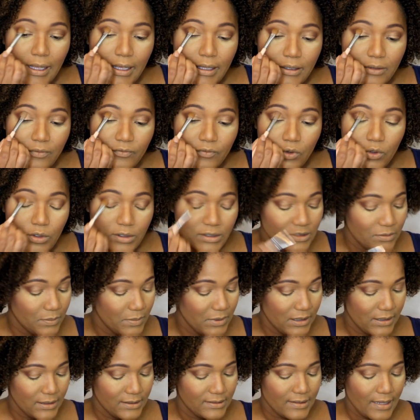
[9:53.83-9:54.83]
And of course,
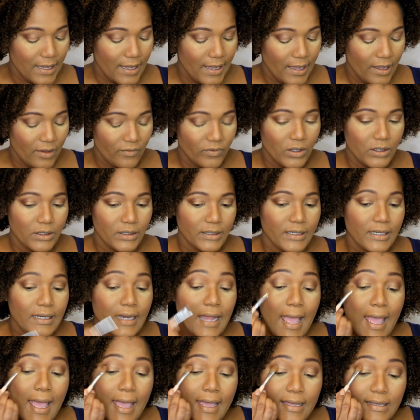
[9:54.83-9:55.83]
because I have
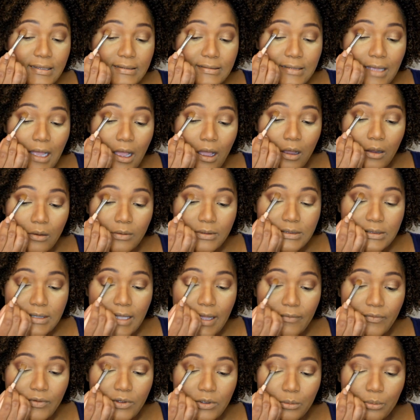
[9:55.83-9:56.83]
hooded eyes, I always
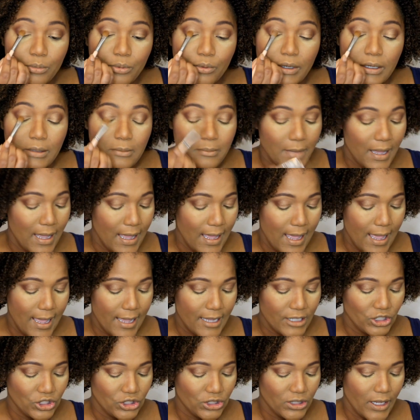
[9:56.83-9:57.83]
have to bring my
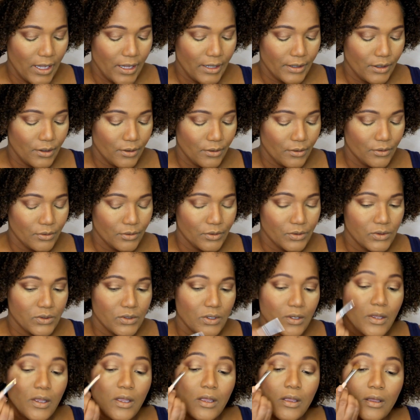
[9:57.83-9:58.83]

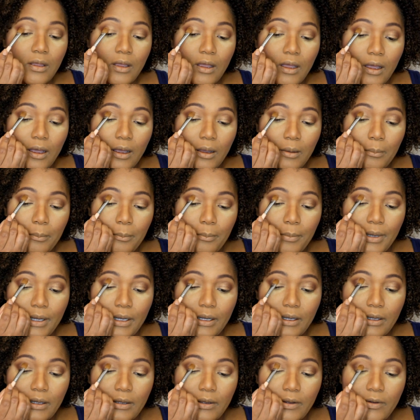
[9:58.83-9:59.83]
eyeshadows
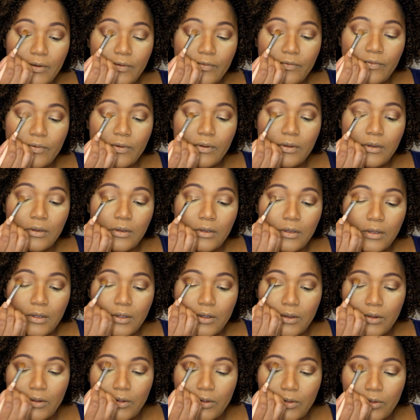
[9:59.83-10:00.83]
above
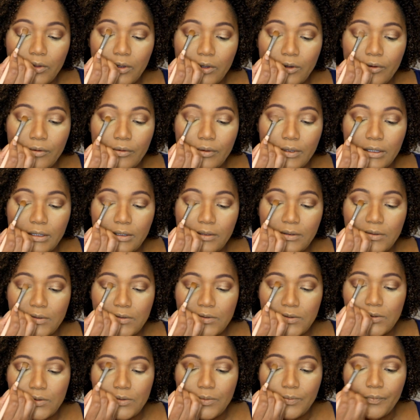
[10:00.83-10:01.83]
the
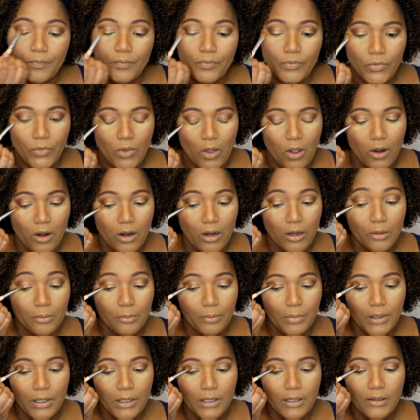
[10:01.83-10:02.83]
crease or
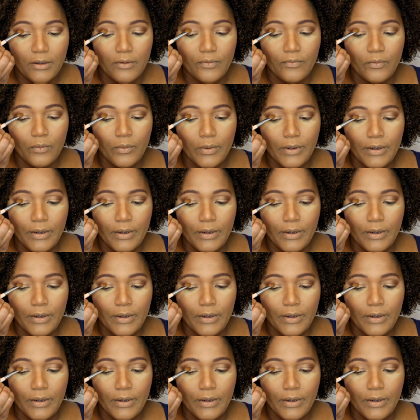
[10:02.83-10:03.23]
above